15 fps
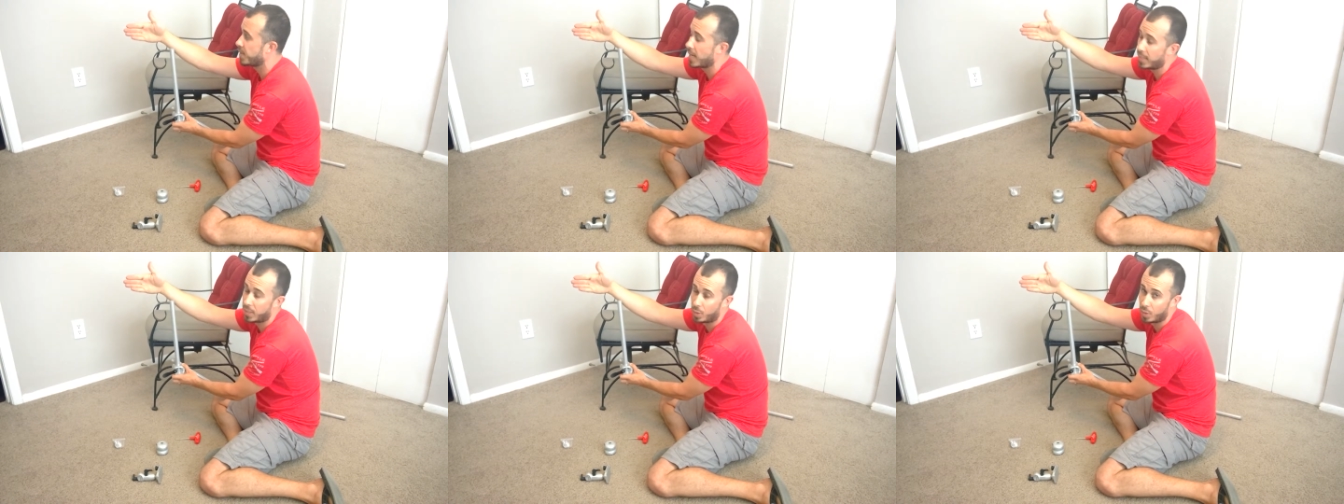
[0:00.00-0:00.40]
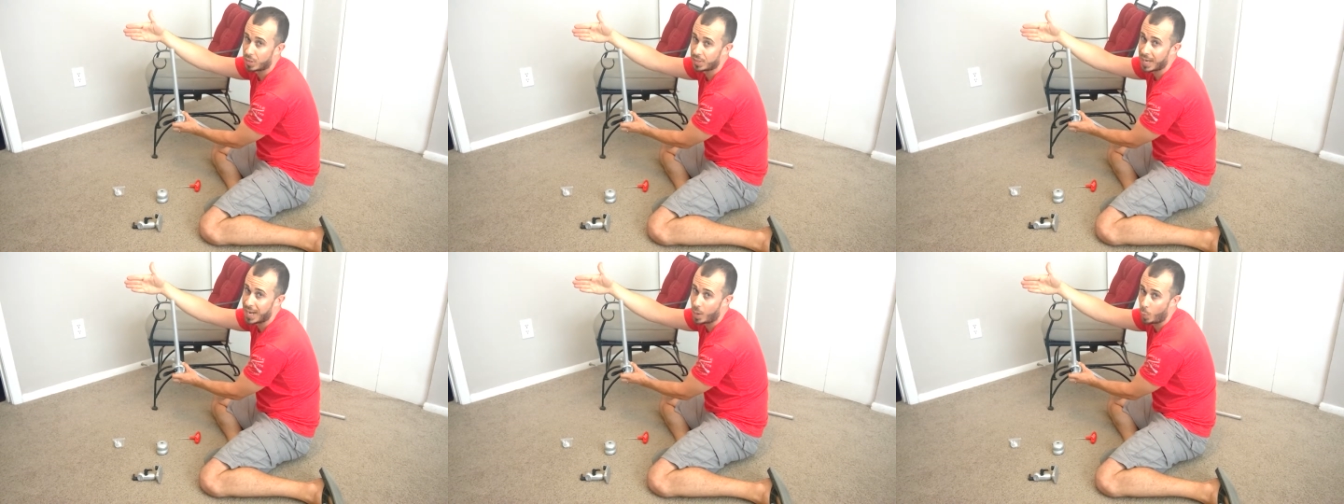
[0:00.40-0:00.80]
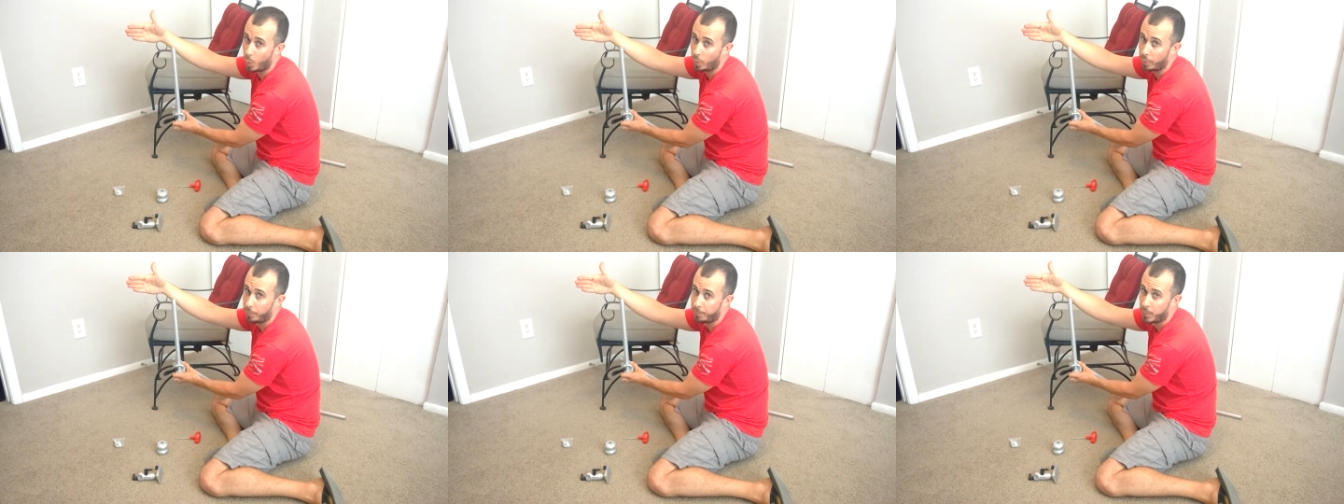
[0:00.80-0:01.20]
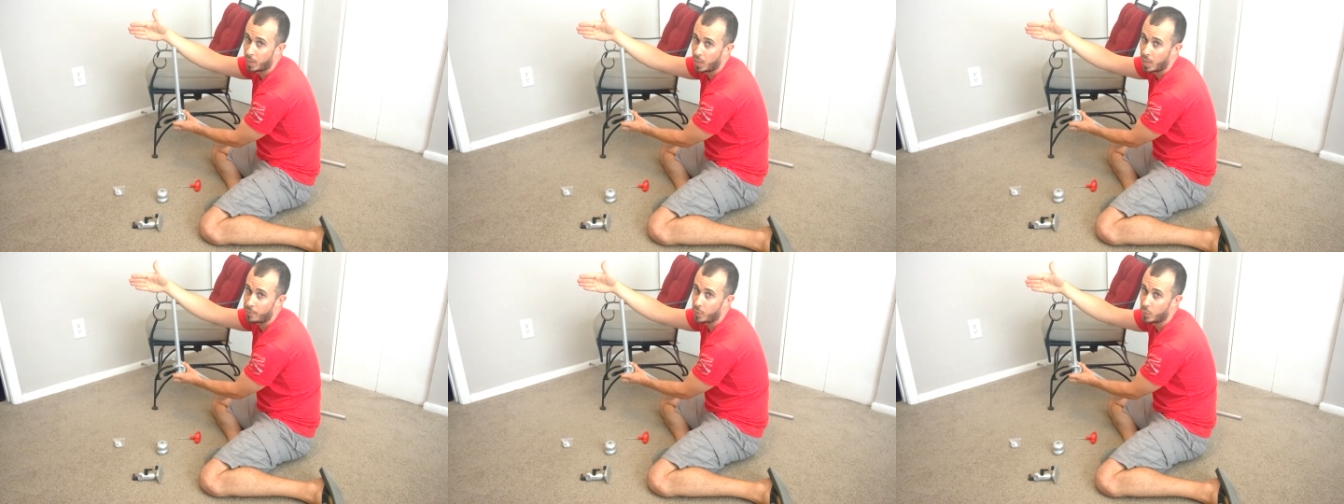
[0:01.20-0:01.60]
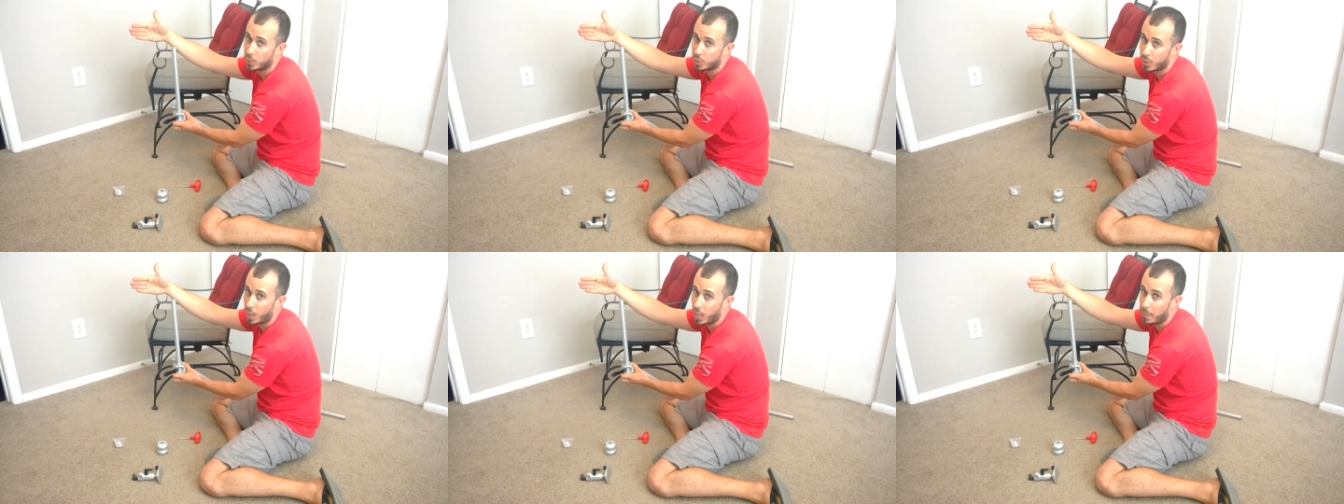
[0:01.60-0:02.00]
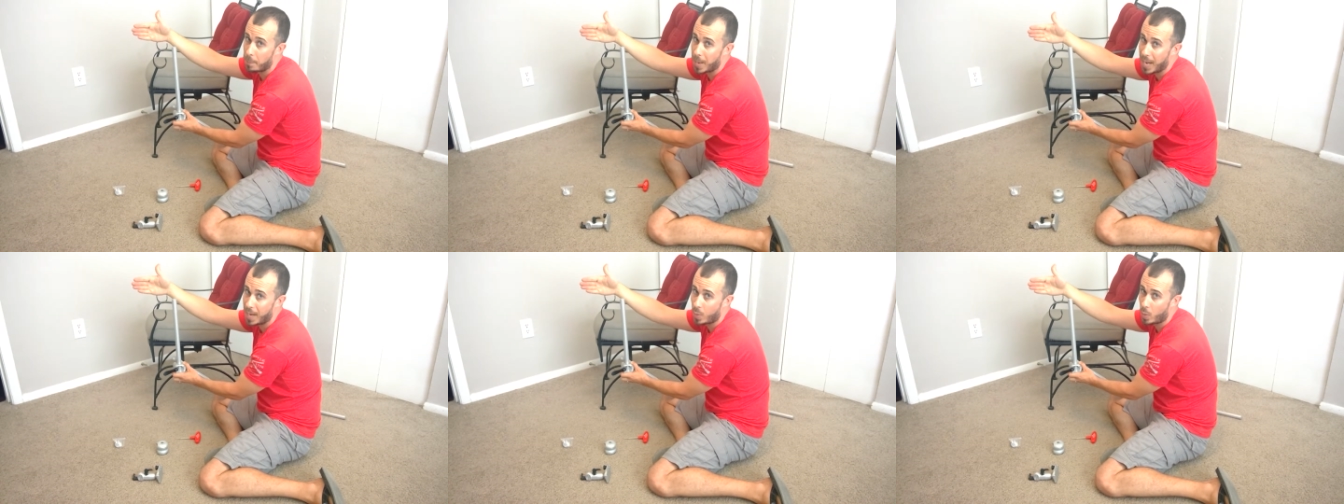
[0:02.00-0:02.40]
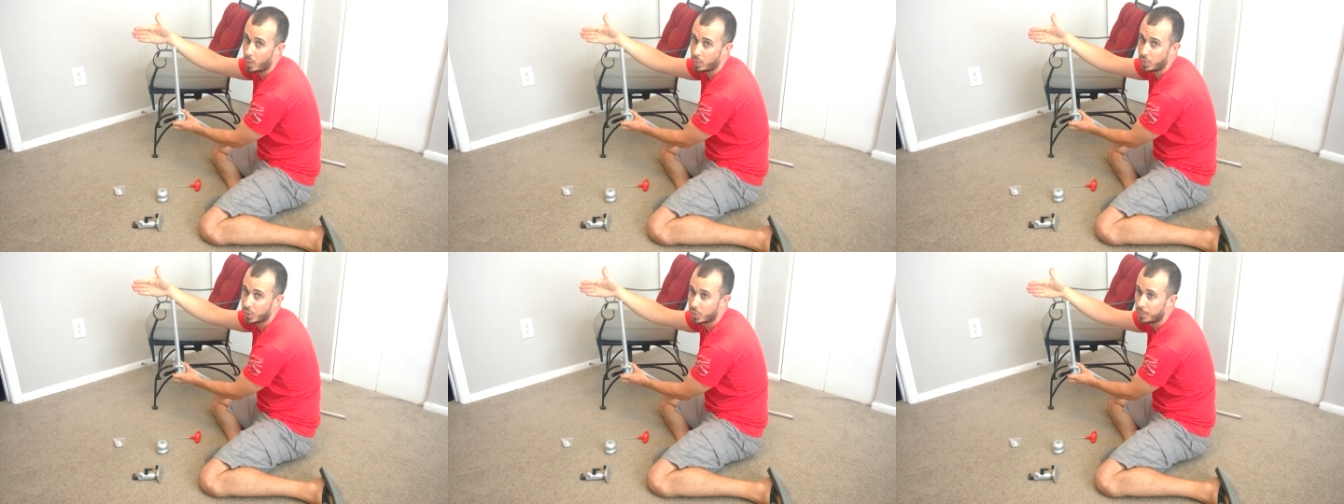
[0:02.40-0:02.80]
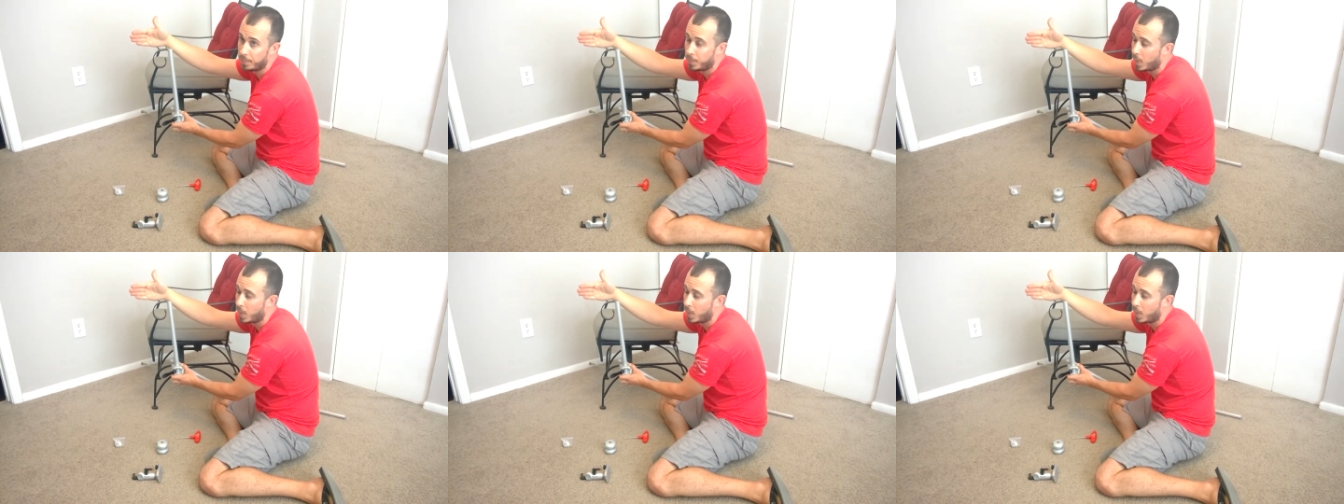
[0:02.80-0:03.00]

90 degrees outward. If you install it backwards,